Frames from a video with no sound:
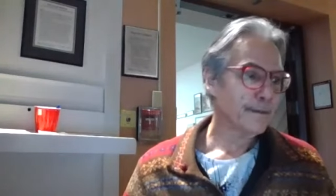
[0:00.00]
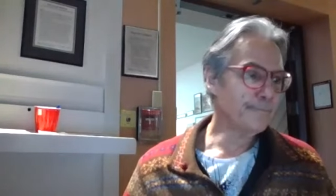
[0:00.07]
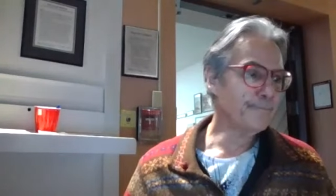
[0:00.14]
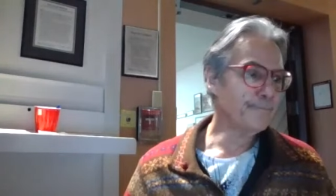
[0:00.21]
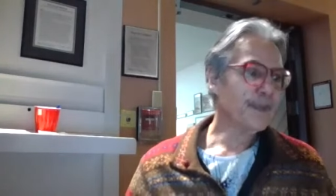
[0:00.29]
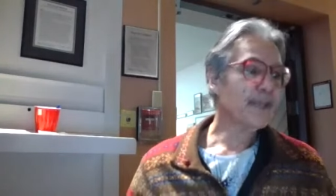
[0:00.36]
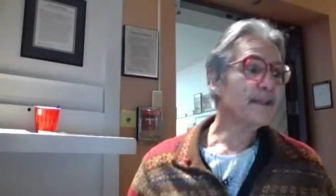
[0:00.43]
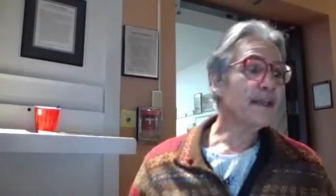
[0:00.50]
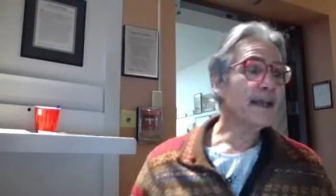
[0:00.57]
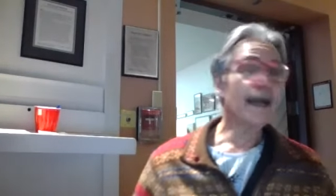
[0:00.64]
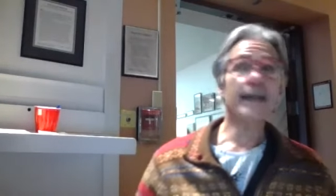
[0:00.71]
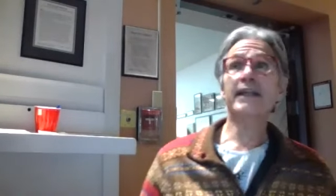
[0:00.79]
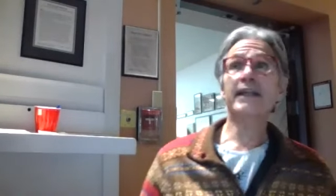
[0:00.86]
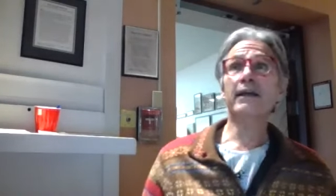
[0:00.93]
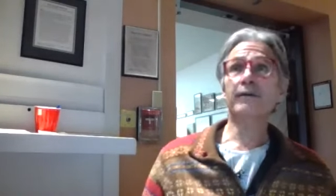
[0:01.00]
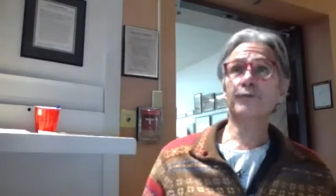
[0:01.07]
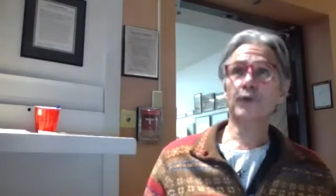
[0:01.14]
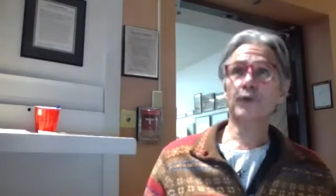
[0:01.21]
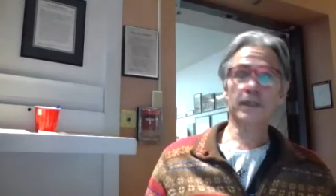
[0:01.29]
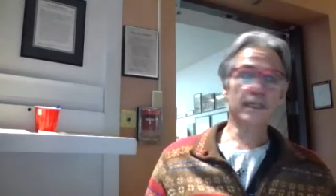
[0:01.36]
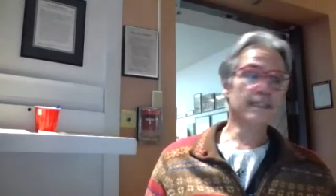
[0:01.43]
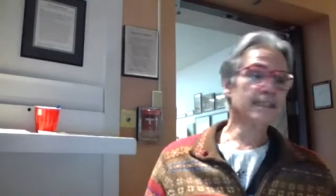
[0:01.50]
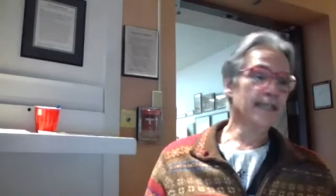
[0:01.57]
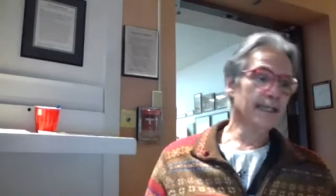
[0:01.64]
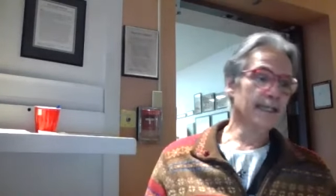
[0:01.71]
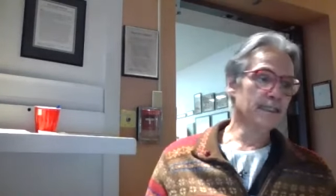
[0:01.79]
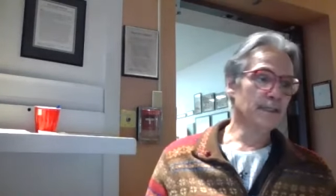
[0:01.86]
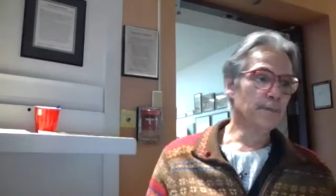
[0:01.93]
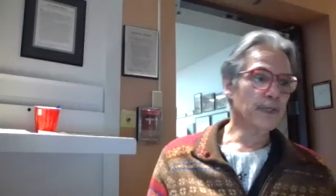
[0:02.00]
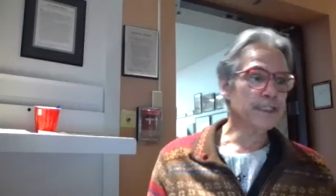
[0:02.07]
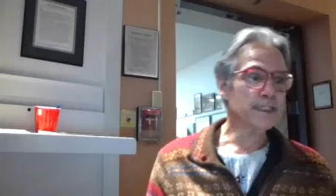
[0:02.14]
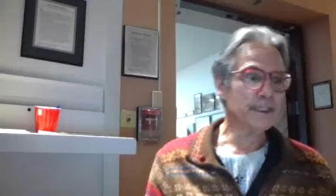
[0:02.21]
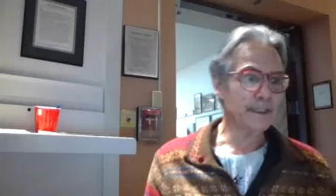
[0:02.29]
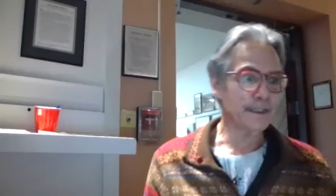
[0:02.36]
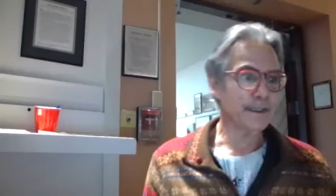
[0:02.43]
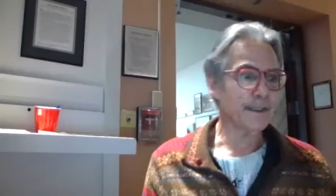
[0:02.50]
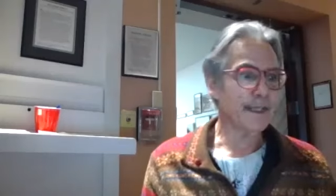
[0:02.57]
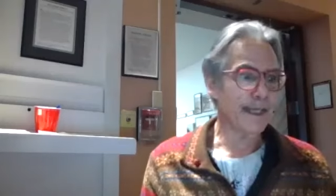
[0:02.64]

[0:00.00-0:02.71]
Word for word: the idea for this exhibition